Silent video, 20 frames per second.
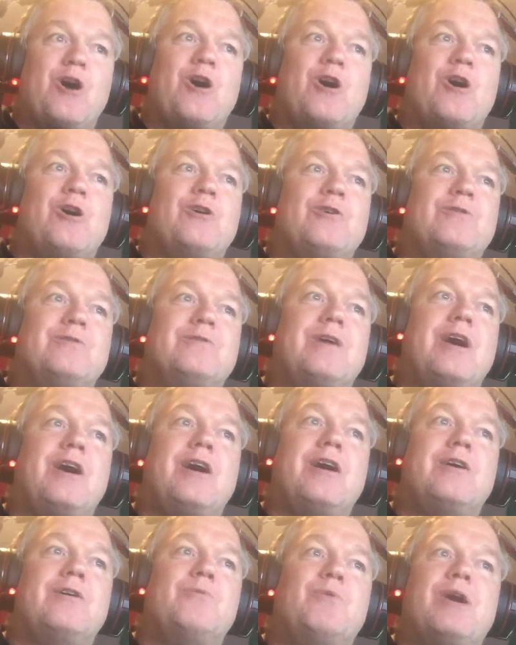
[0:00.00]

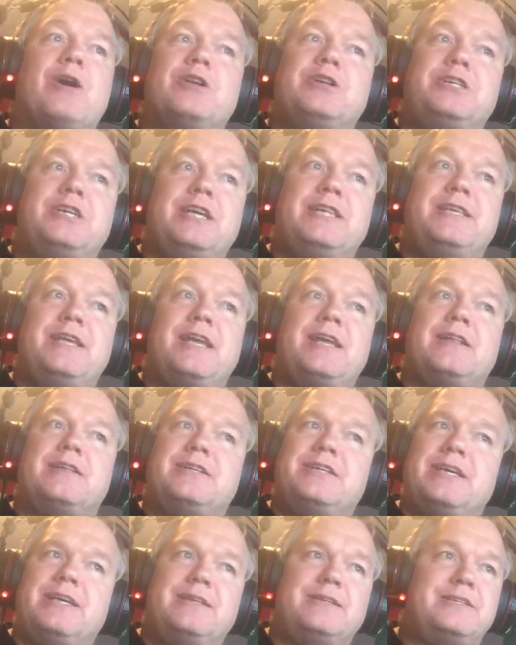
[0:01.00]
Well, she
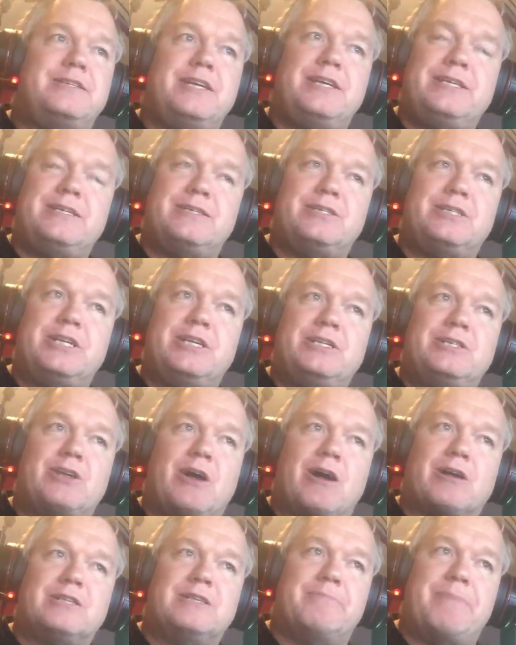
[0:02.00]
did.
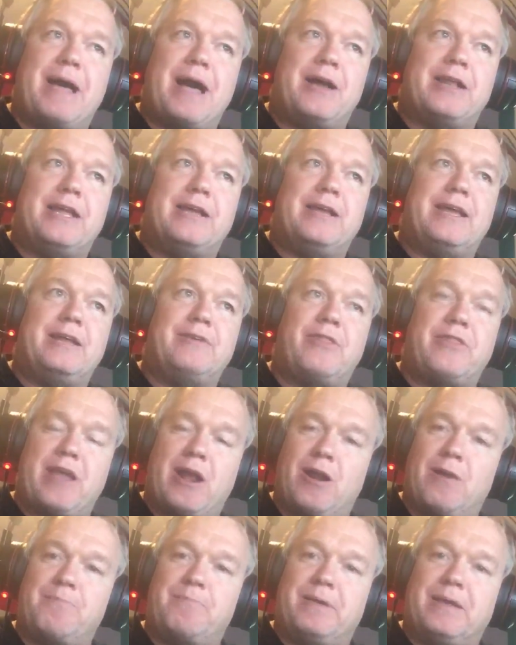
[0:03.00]
She talked about it in
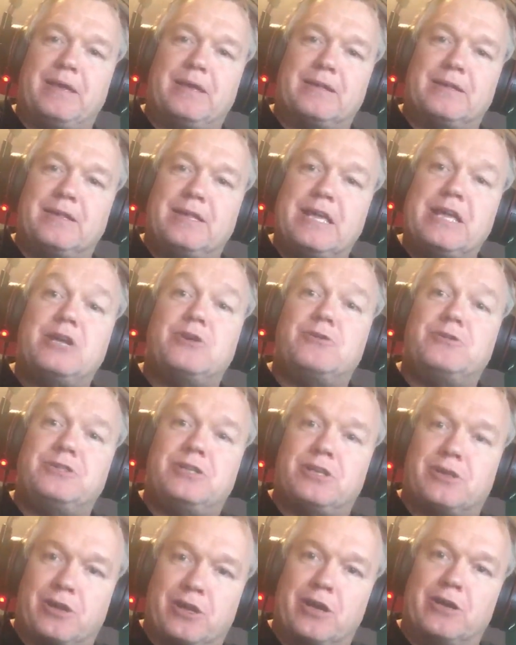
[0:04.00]
therapy and
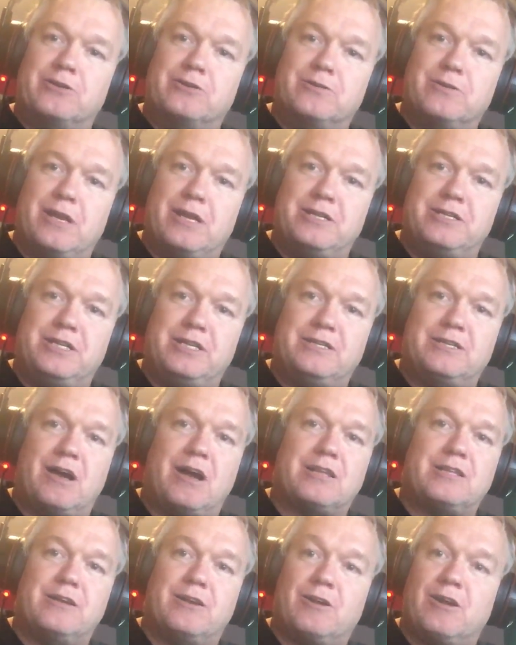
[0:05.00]
years ago, and she
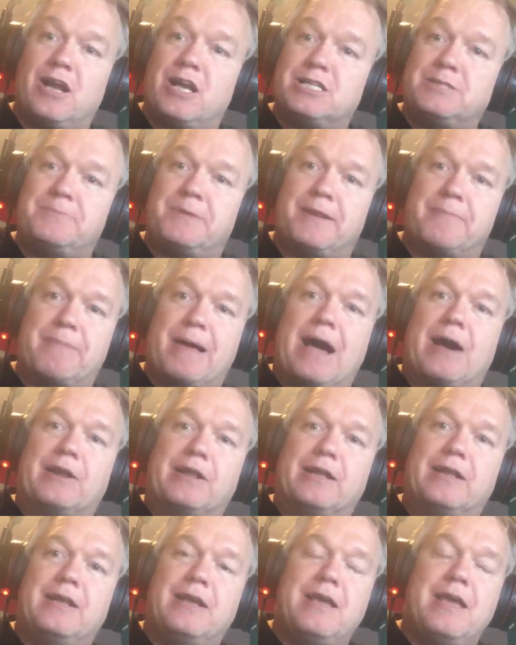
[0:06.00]
talked to her husband
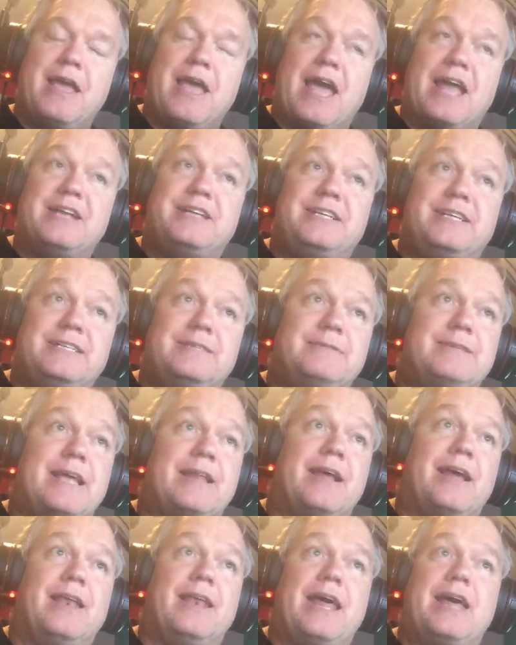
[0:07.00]
about it, and she
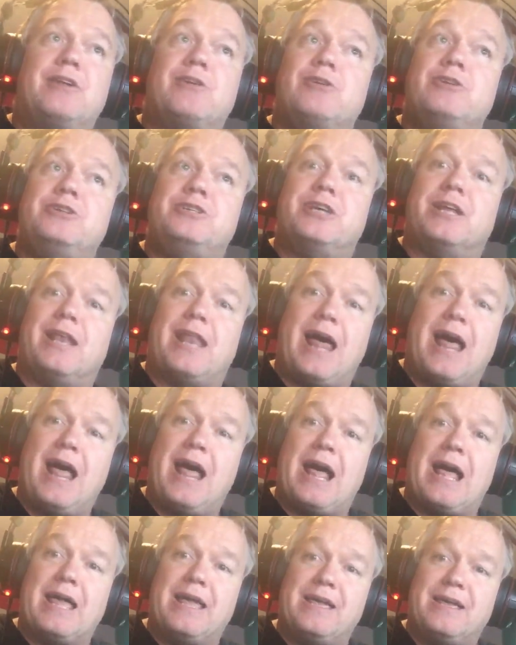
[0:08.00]
sent a letter in
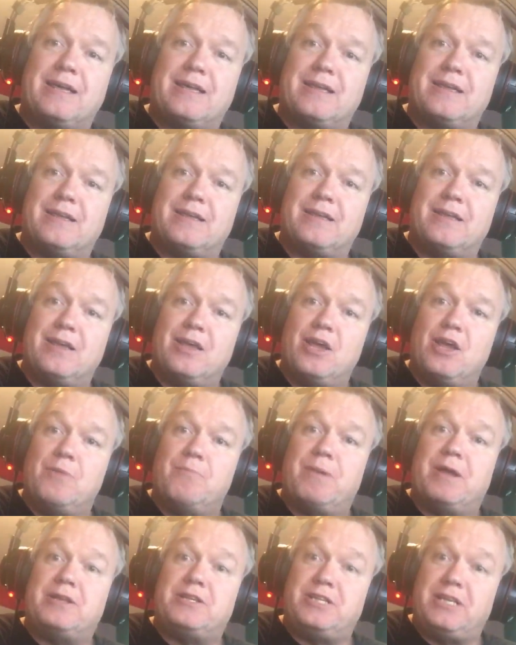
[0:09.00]
July.
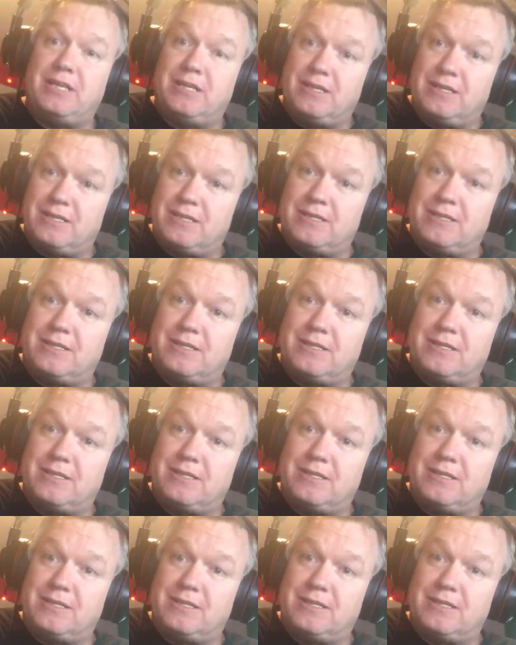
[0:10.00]
But